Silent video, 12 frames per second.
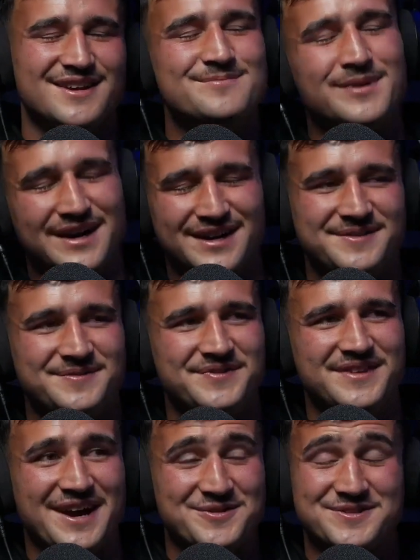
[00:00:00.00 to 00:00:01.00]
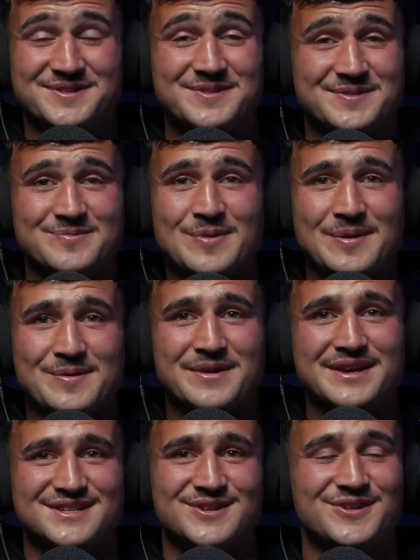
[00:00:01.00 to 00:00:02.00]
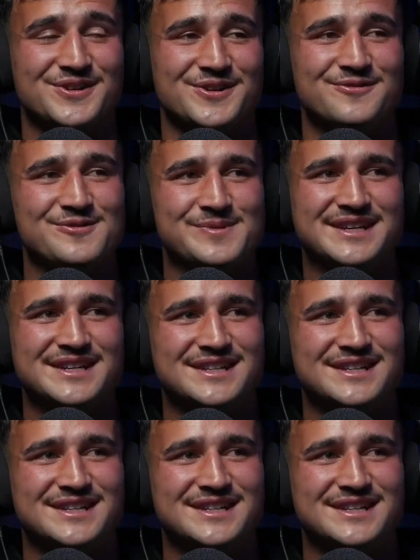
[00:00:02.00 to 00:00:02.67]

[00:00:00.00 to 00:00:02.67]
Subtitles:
but no, it was probably the biggest learning curve for me.